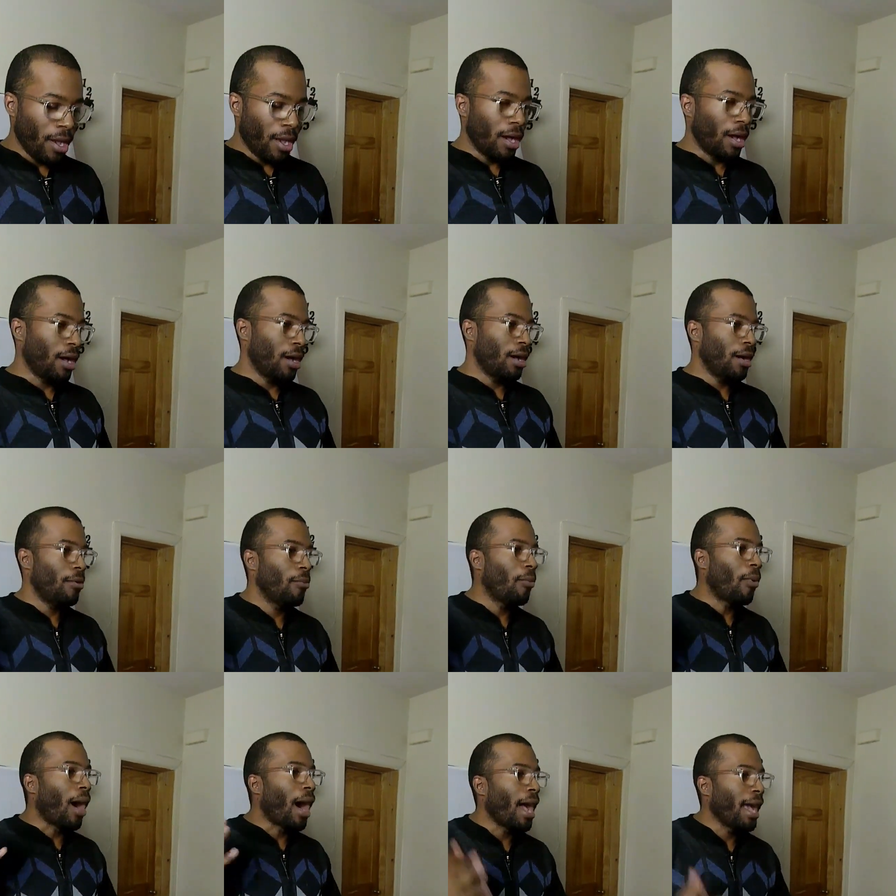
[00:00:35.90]
Uh,
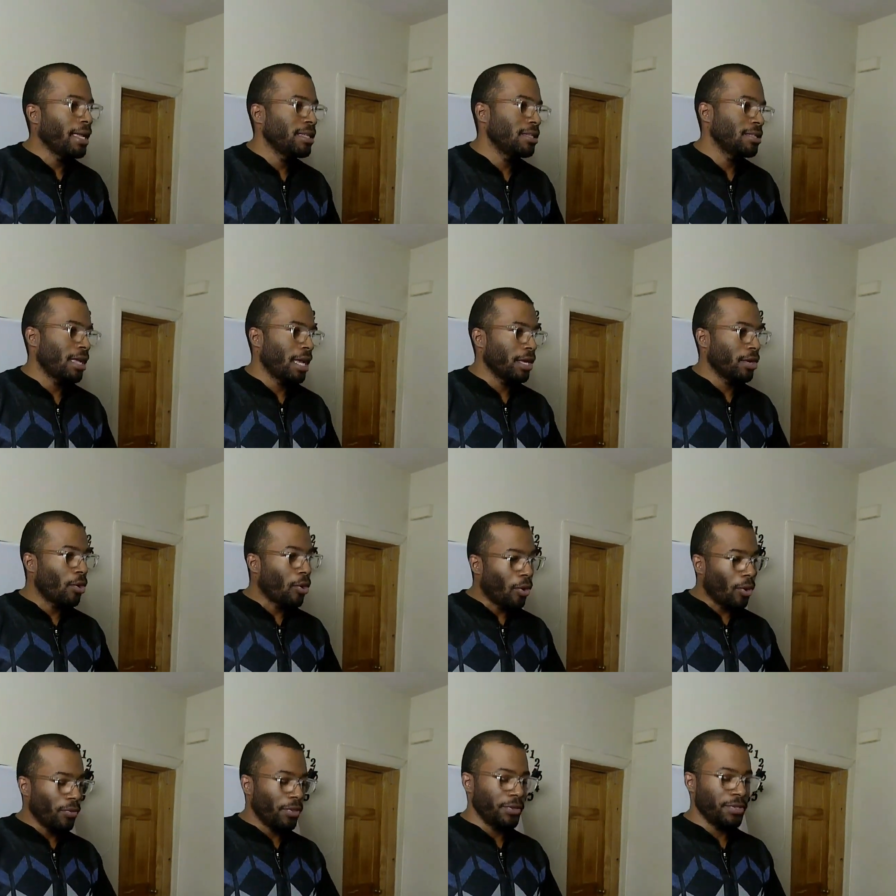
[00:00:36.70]
why did I
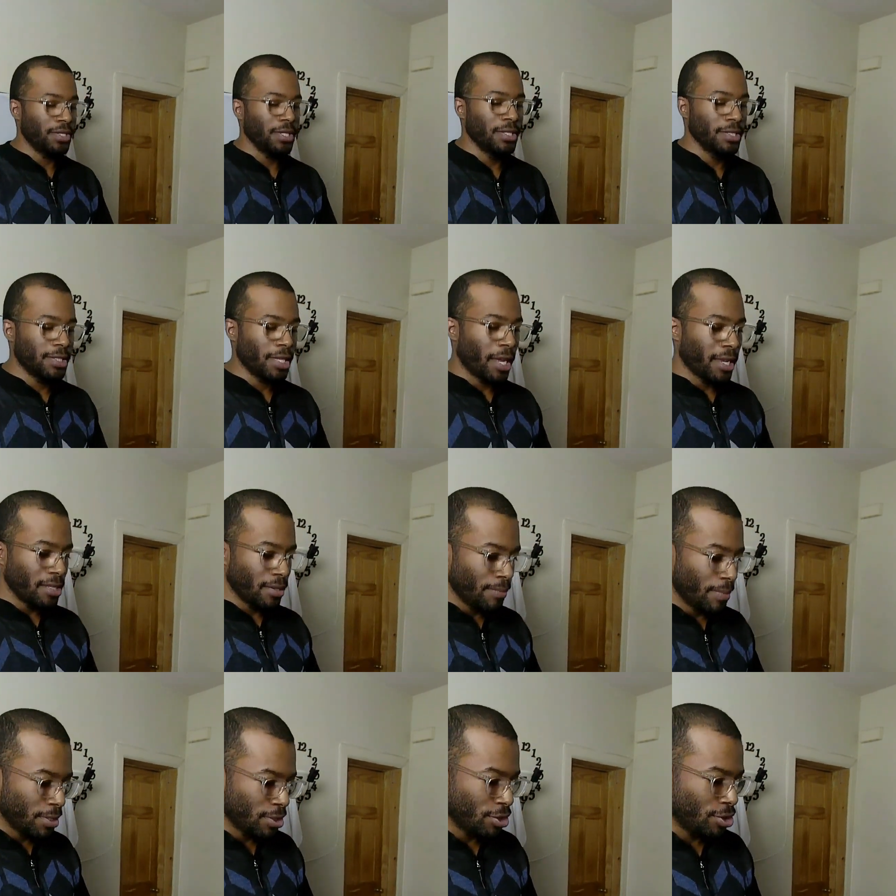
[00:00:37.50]
call this Inside
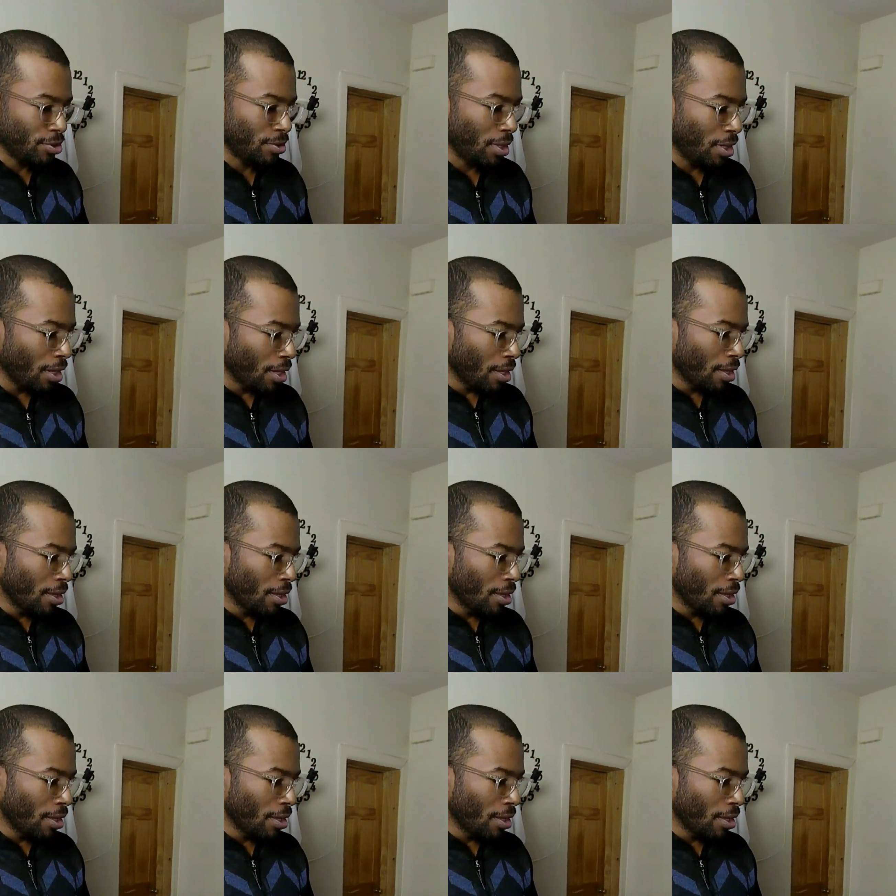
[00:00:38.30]
the Ministry?